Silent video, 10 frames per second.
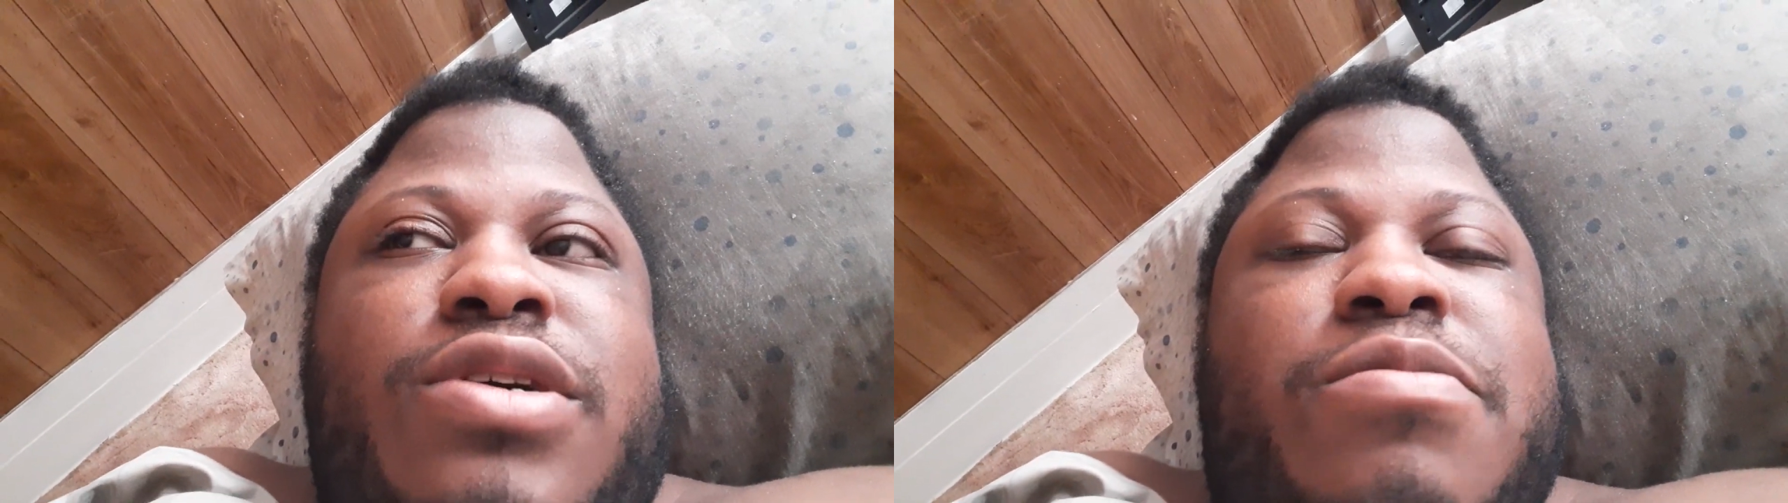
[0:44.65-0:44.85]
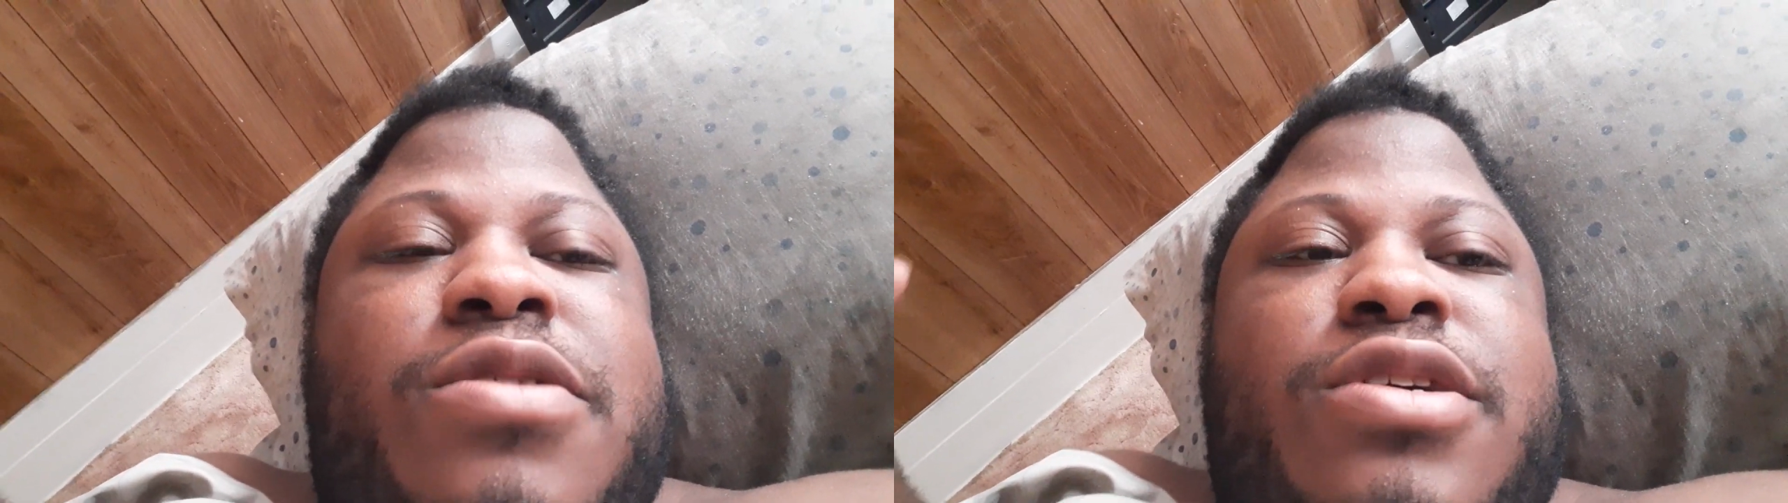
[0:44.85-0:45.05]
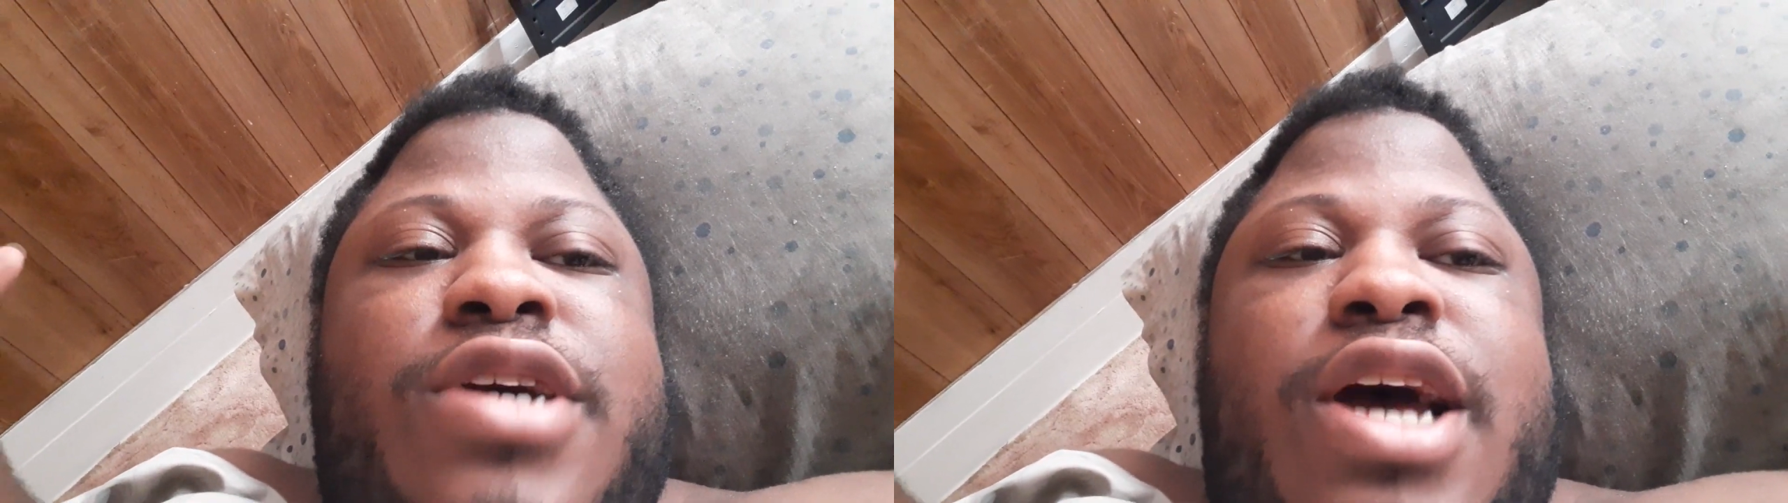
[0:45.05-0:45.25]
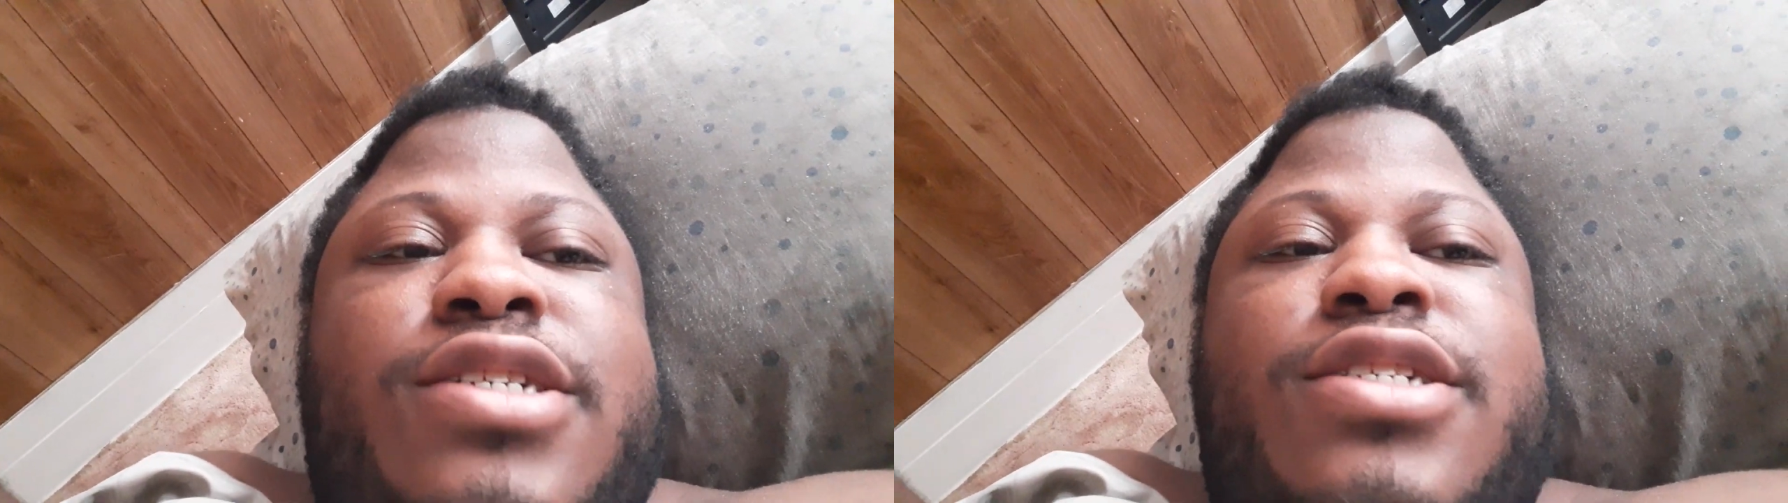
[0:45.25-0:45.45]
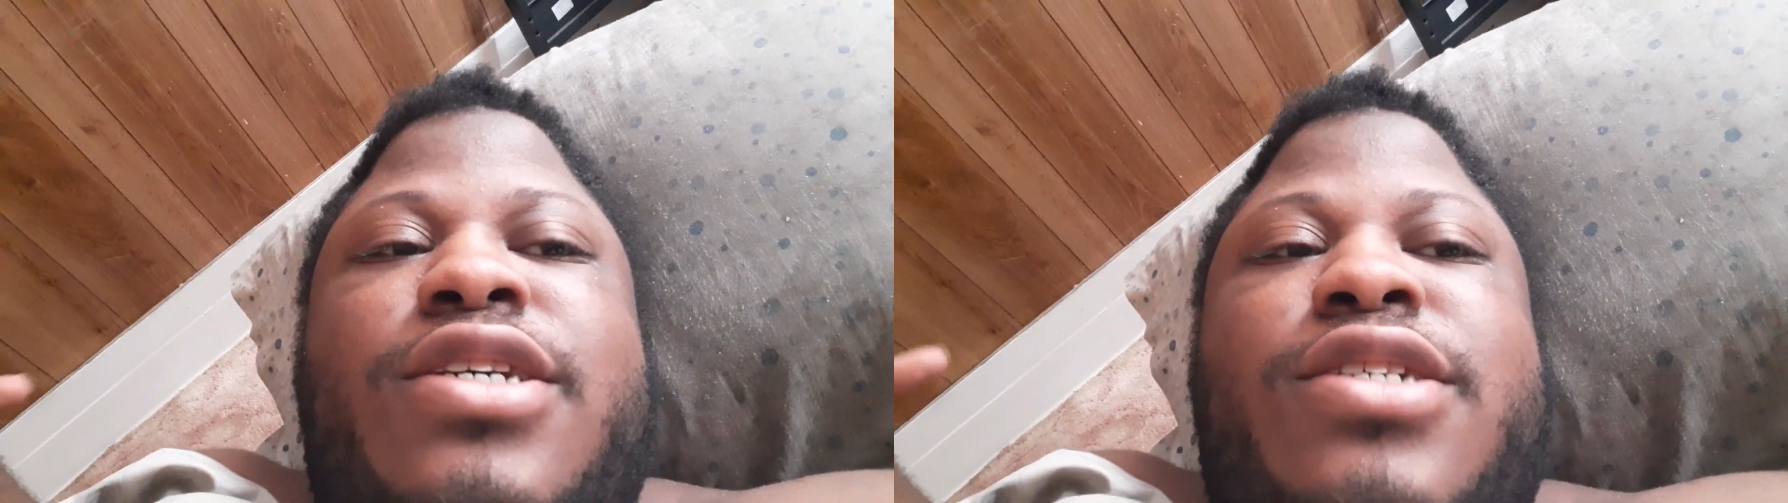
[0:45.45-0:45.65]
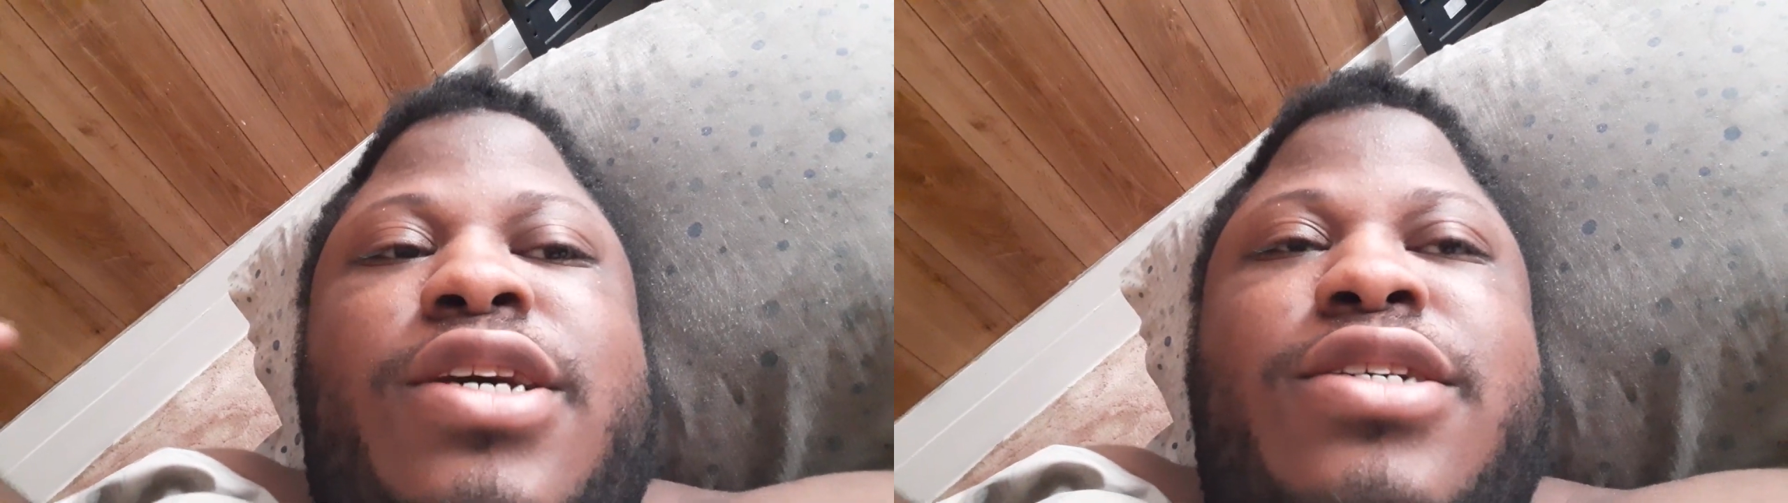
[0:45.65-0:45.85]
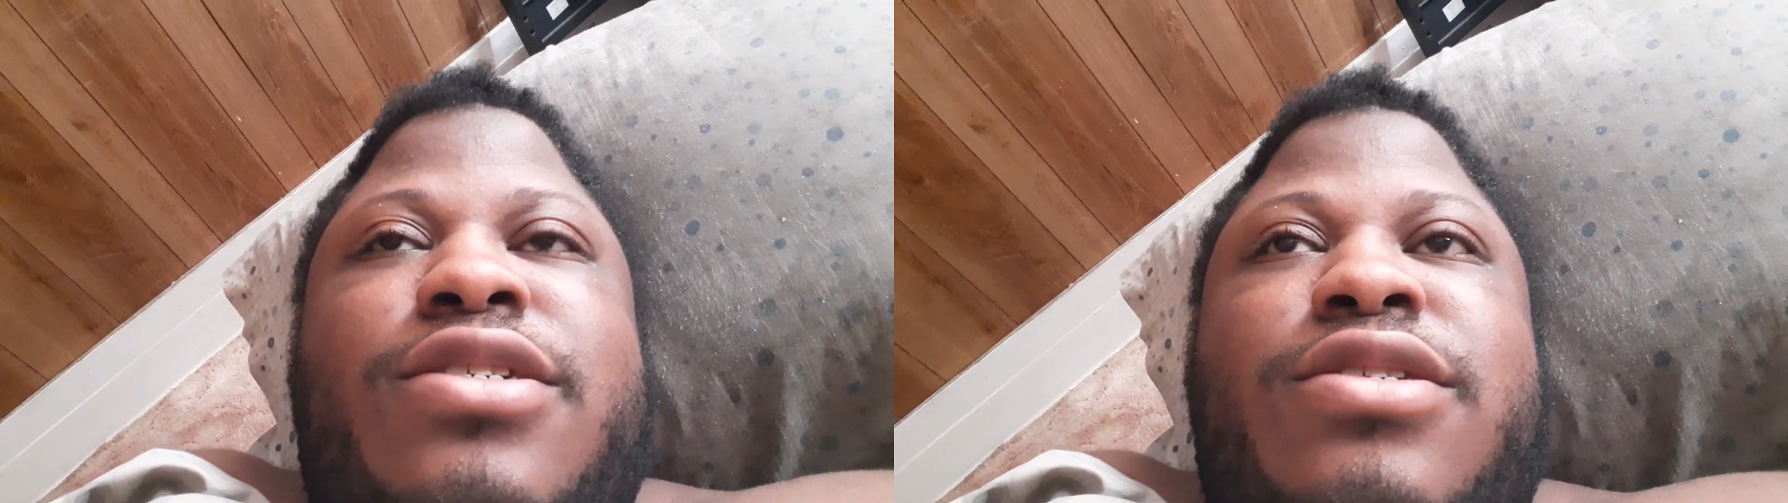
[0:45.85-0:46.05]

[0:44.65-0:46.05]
of the goddess that they